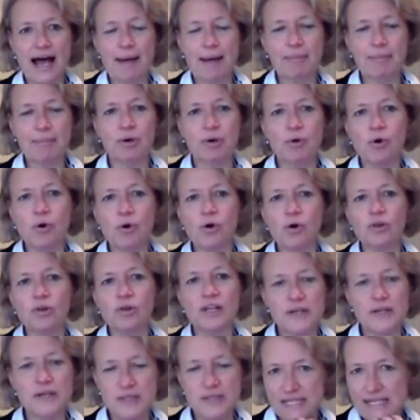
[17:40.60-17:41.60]
But all
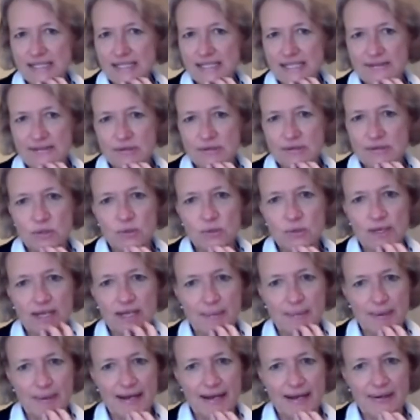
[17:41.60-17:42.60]
those things I'm
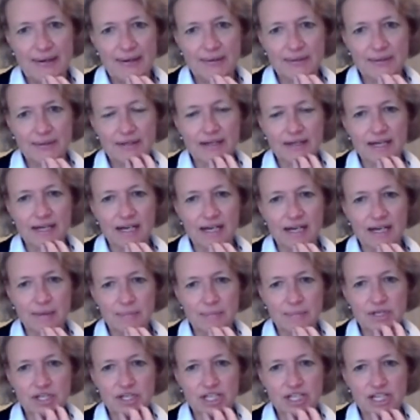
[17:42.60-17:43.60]
talking about,
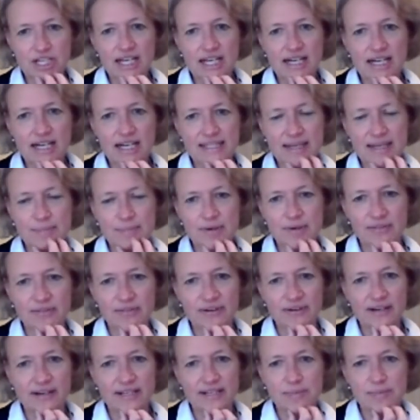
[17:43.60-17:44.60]
she
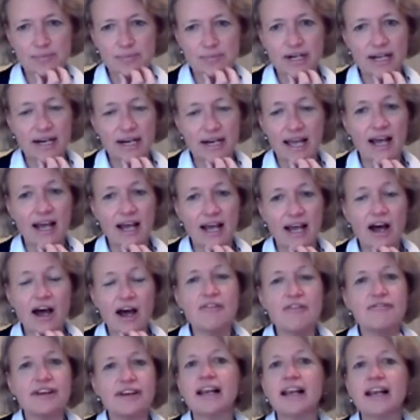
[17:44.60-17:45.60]
exemplifies brilliantly. And I
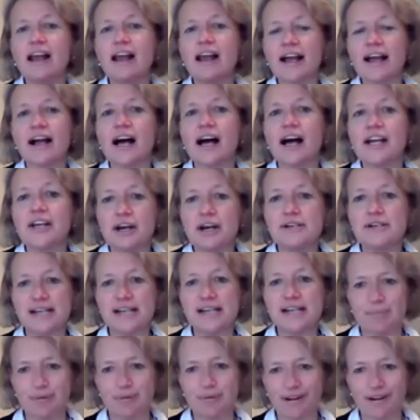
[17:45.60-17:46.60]
feel like I know
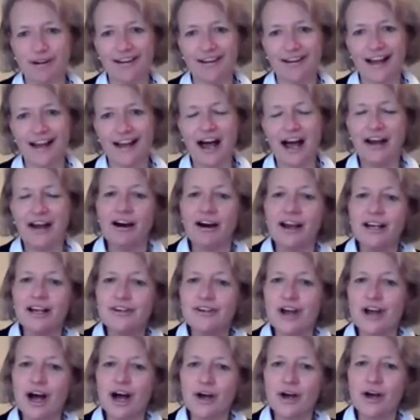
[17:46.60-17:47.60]
Deborah, and I
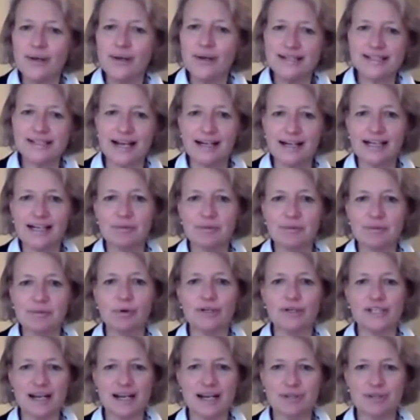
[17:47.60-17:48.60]
know exactly
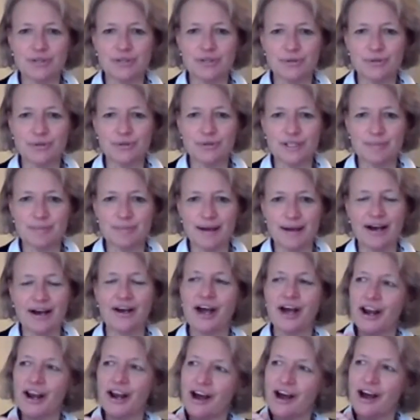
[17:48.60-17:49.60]
what Deborah talks
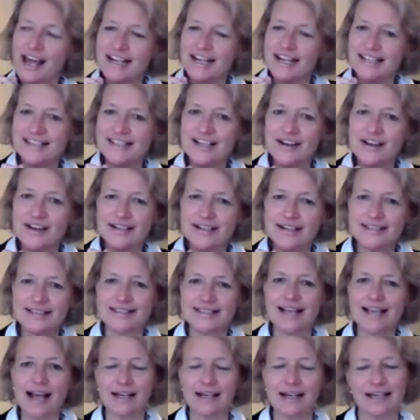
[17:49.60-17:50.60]
about, and I know
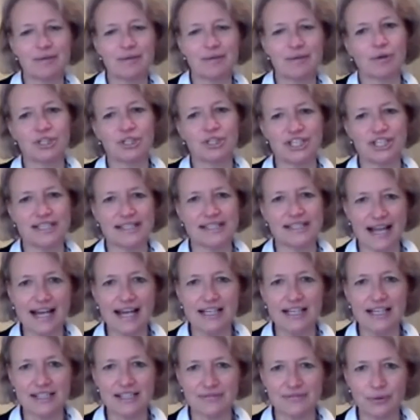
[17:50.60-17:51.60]
exactly what she
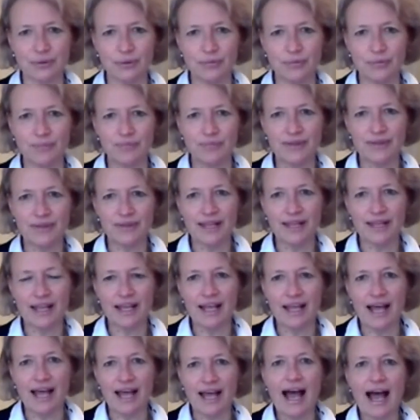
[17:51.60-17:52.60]
stands for.
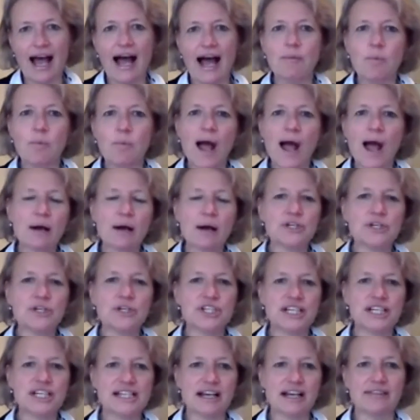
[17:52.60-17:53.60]
And how has
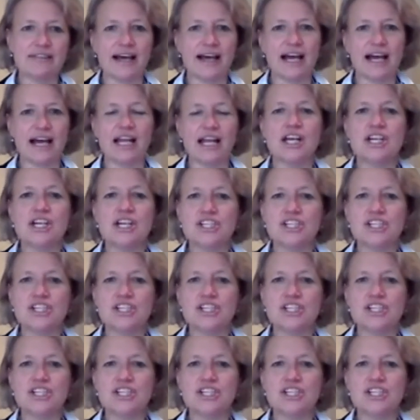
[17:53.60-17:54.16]
she done that?